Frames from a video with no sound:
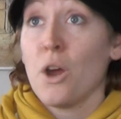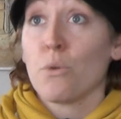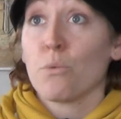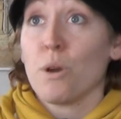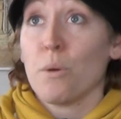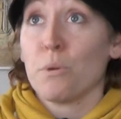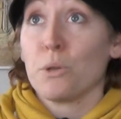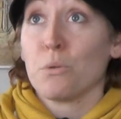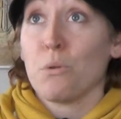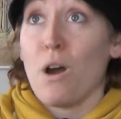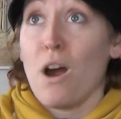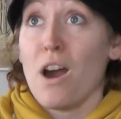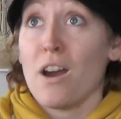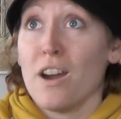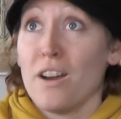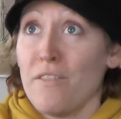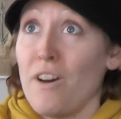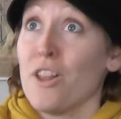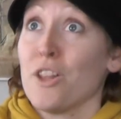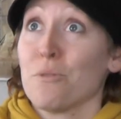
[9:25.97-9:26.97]
repertoire
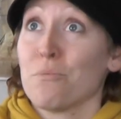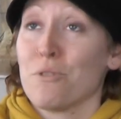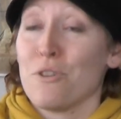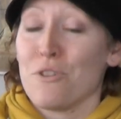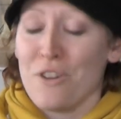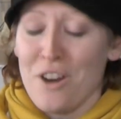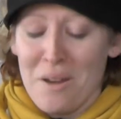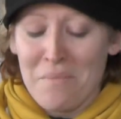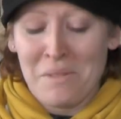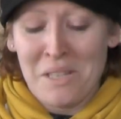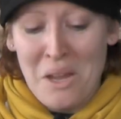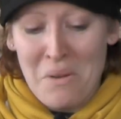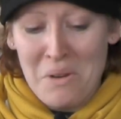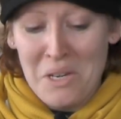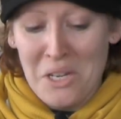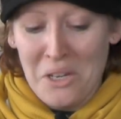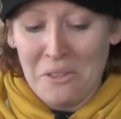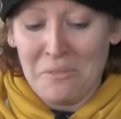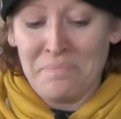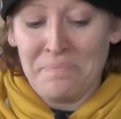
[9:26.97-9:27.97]
of other programs that we
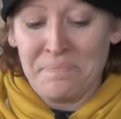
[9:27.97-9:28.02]
do.